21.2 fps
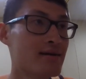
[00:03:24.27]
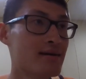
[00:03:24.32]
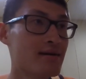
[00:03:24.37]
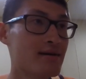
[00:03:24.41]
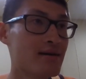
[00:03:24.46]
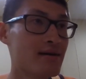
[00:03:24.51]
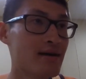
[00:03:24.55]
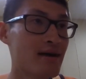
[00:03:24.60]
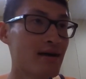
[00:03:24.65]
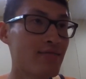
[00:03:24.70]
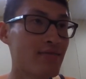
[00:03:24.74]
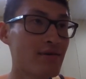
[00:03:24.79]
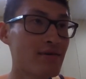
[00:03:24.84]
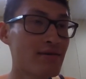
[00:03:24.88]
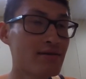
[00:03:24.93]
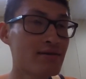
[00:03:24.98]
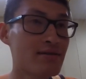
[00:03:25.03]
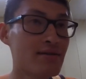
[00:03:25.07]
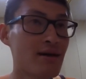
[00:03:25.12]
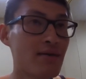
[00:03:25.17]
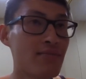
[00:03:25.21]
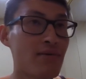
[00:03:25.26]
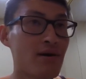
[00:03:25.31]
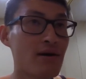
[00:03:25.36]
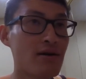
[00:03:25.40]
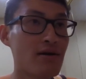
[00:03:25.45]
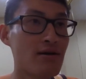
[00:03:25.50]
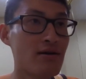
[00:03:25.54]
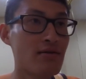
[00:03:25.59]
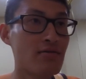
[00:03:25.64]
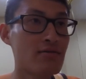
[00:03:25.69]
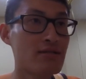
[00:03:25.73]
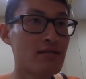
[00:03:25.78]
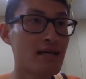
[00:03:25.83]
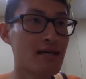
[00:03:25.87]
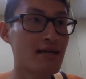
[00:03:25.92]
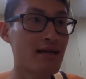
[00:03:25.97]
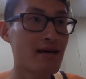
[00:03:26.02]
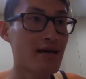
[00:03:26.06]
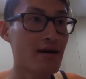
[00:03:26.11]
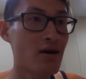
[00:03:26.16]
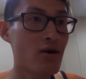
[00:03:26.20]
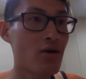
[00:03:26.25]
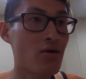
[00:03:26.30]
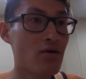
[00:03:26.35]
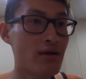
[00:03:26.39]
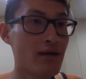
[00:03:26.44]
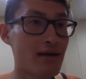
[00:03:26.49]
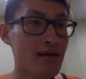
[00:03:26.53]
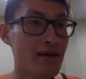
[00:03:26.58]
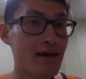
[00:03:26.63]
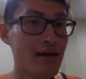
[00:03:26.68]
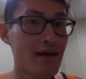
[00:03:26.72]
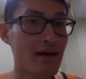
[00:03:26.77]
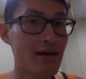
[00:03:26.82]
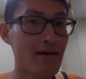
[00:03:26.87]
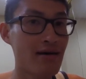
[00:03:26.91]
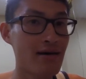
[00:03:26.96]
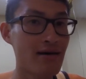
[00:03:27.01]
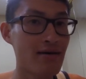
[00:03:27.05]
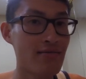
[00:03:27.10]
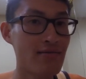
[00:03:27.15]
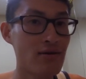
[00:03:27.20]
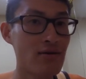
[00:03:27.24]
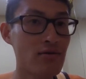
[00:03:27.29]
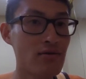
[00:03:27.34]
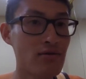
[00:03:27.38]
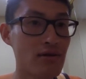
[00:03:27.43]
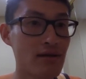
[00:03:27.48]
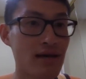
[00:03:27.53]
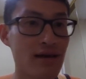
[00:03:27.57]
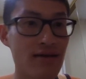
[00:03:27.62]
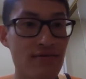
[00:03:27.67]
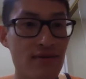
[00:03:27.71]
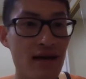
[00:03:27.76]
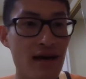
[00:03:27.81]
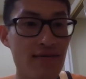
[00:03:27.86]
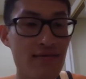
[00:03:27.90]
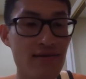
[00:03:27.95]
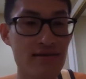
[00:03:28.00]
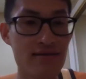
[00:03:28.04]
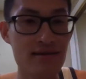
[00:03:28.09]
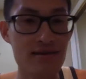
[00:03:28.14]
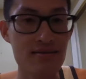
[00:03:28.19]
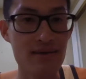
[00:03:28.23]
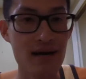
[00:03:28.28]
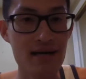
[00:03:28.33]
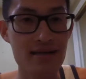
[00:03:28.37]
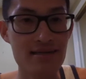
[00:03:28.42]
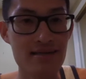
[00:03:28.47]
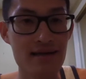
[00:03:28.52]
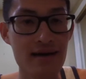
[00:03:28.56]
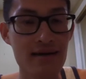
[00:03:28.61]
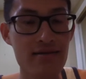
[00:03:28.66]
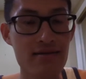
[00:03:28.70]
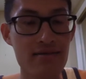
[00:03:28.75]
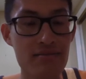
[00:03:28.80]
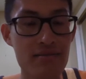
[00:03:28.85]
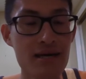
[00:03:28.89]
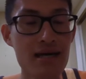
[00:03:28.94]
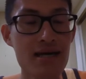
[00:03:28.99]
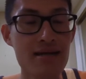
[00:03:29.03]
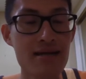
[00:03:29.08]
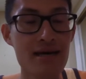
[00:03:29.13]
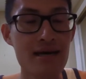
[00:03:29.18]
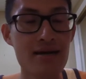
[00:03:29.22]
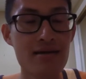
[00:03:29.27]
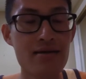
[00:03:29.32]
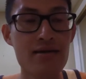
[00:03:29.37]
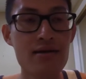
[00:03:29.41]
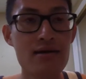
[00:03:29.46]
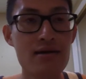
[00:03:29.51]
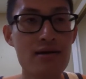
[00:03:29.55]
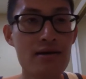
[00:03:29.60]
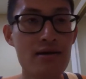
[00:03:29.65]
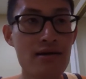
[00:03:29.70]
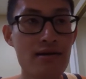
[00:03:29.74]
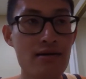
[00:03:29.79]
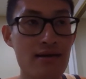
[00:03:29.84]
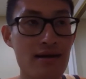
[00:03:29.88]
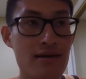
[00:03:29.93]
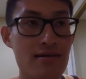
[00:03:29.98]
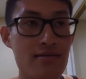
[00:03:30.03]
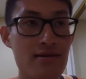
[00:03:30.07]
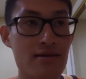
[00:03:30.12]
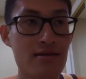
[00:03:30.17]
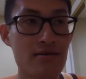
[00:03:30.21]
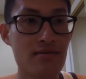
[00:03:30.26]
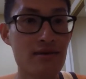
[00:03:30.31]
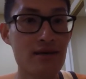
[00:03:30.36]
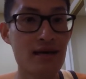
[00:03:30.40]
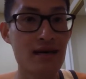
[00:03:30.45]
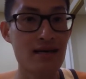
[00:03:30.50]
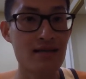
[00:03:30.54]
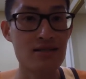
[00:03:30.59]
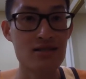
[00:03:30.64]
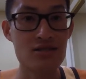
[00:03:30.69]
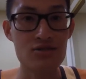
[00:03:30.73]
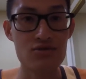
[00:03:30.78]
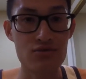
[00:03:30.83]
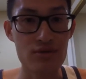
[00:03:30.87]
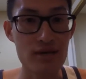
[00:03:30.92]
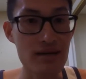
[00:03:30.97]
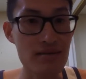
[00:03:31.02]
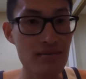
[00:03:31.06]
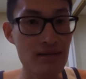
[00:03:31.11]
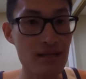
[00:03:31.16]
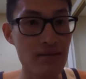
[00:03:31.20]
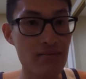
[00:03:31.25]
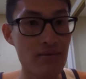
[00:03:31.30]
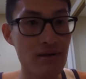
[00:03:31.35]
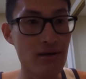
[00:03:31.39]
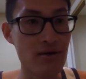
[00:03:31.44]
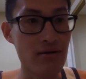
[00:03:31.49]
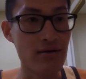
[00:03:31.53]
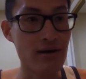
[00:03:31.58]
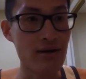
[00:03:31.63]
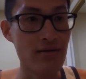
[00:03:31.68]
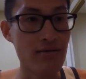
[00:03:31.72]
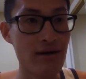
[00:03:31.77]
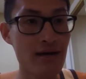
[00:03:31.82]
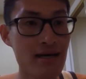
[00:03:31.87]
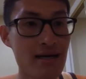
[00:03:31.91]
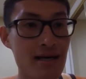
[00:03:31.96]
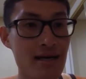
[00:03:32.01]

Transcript: if you listen to that part, you see like, oh yeah, if you have the same eyesight as me, then things are gonna be extremely blurry, right?